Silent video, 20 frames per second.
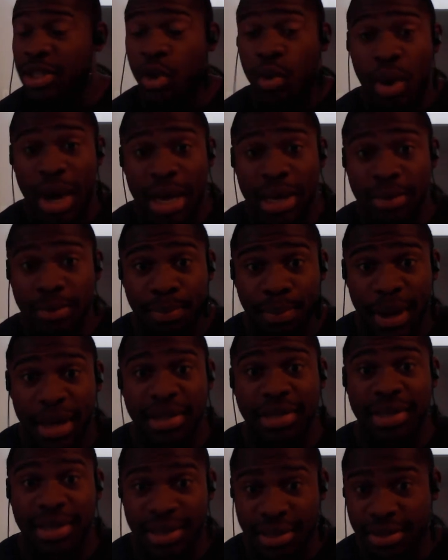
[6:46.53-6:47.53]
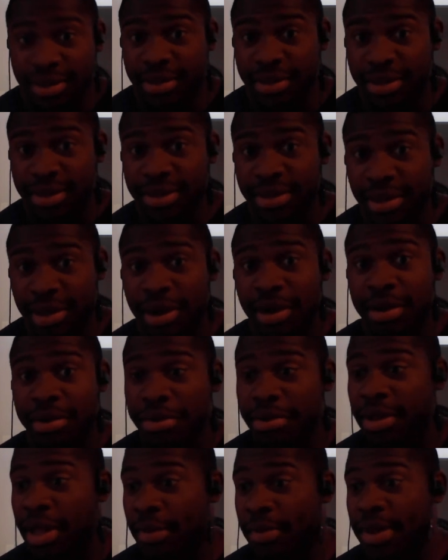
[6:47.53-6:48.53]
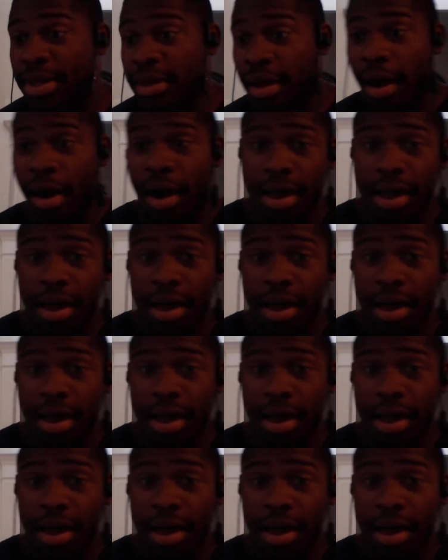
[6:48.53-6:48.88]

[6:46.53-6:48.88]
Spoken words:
quake punches. Let me